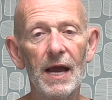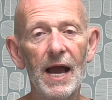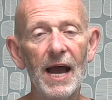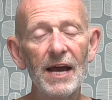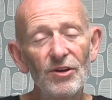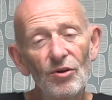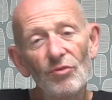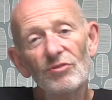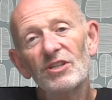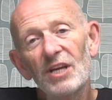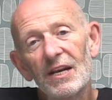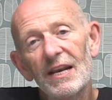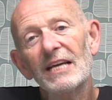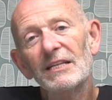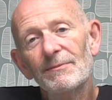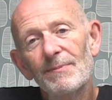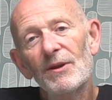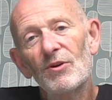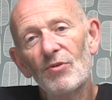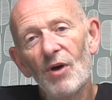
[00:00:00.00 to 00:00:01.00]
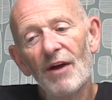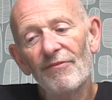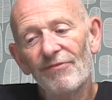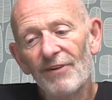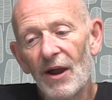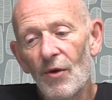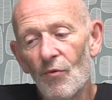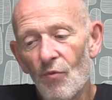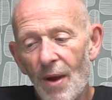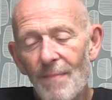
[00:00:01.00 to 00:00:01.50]
And also, let's be quite
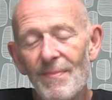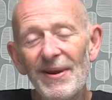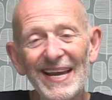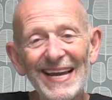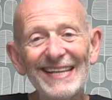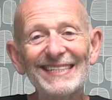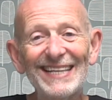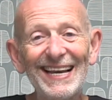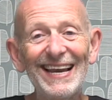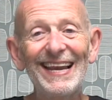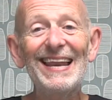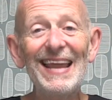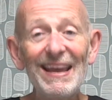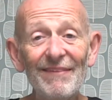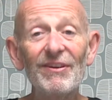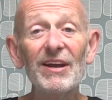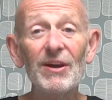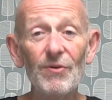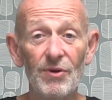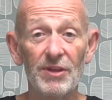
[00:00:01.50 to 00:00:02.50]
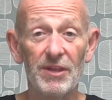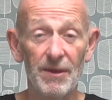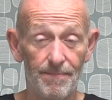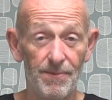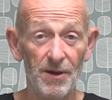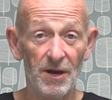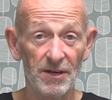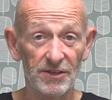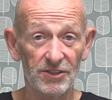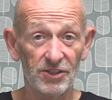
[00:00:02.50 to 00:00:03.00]
frank, when we get to living with a
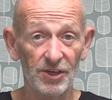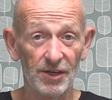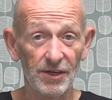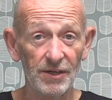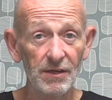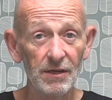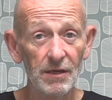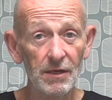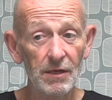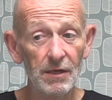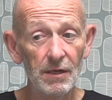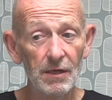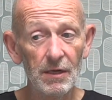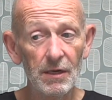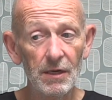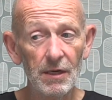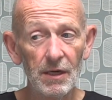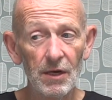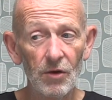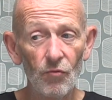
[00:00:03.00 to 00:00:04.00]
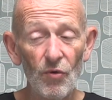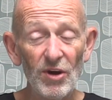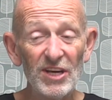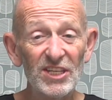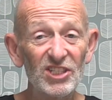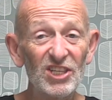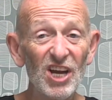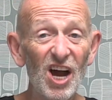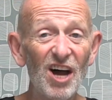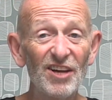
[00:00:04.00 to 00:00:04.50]
person, we
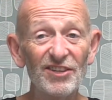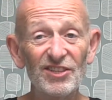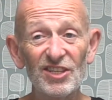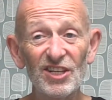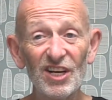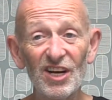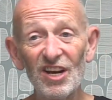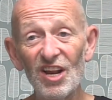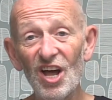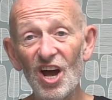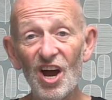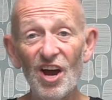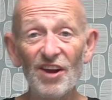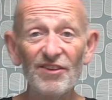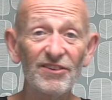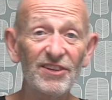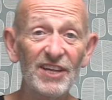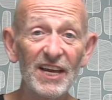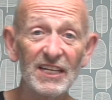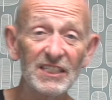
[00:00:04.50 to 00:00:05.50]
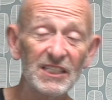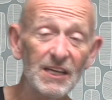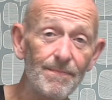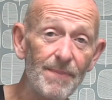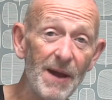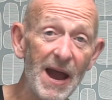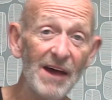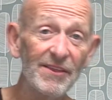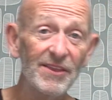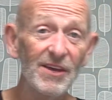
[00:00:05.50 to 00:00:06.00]
start to learn things
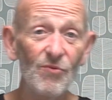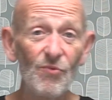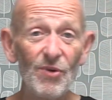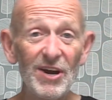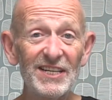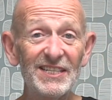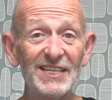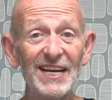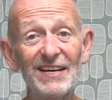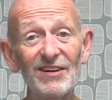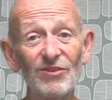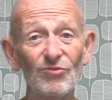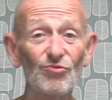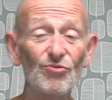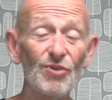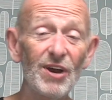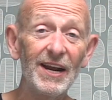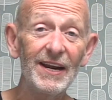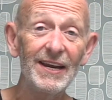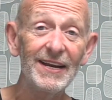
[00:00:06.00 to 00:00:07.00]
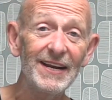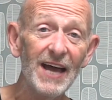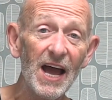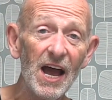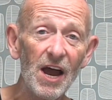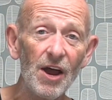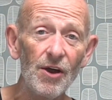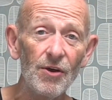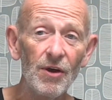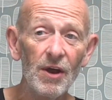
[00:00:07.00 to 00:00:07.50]
about them we didn't really
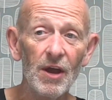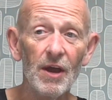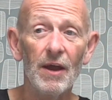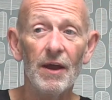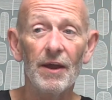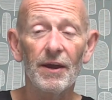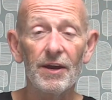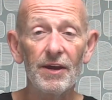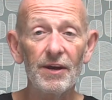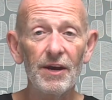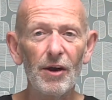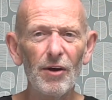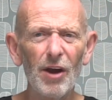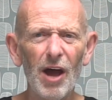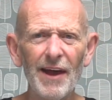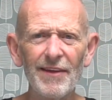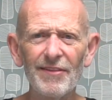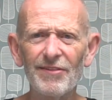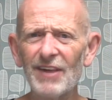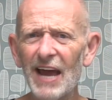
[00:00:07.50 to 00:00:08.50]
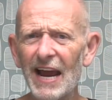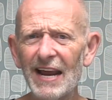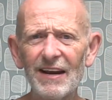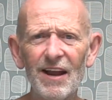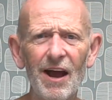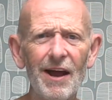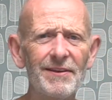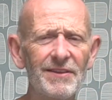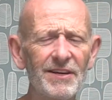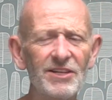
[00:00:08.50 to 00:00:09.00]
know. You know, like they
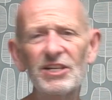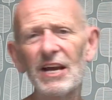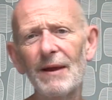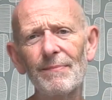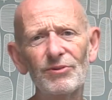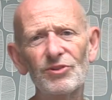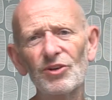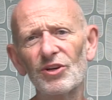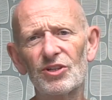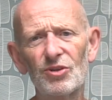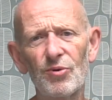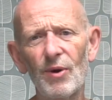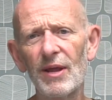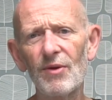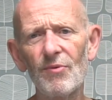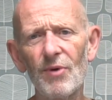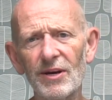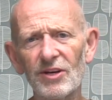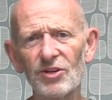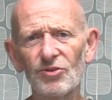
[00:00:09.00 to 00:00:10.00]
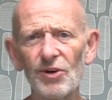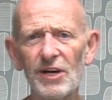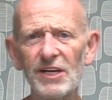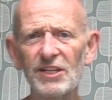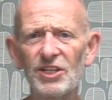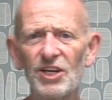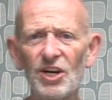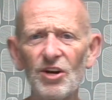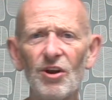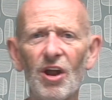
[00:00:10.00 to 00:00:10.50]
like the temperature at 21
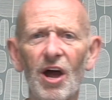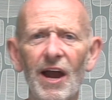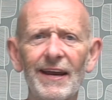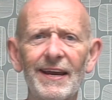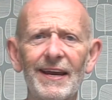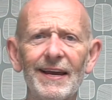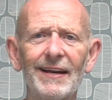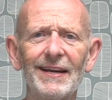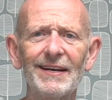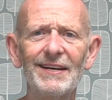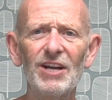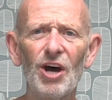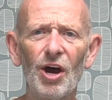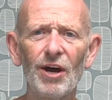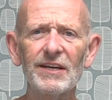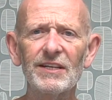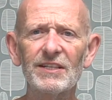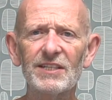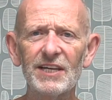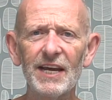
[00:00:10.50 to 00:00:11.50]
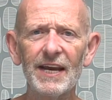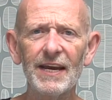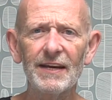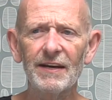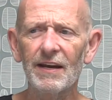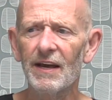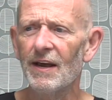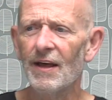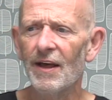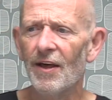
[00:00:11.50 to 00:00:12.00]
degrees, you like it at 19.